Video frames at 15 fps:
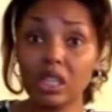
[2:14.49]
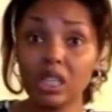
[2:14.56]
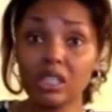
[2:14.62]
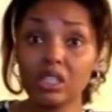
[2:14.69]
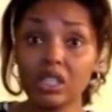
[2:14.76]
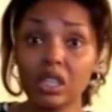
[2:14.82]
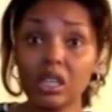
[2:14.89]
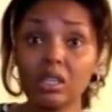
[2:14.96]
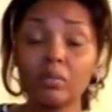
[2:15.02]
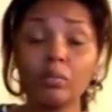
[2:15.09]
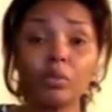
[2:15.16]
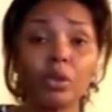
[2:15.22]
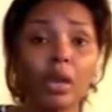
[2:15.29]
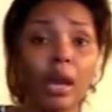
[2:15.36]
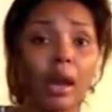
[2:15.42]
teaching,
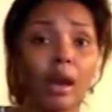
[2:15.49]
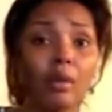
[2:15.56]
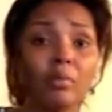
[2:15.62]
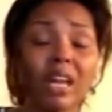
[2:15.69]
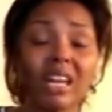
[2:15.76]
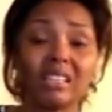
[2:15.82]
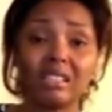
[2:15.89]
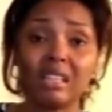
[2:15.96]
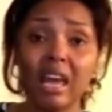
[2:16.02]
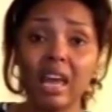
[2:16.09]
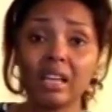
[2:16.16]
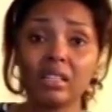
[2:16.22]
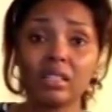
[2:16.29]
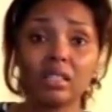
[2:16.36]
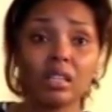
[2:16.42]

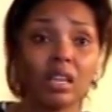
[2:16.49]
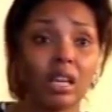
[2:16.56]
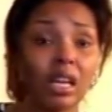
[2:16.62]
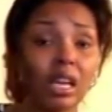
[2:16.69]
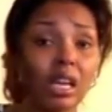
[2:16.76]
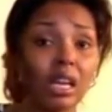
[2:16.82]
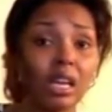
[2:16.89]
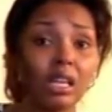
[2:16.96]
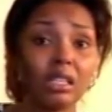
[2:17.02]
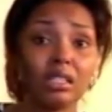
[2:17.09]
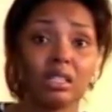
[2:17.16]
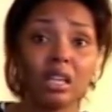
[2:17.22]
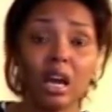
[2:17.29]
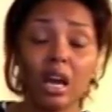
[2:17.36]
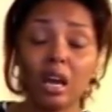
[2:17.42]
exec
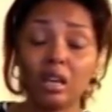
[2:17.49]
in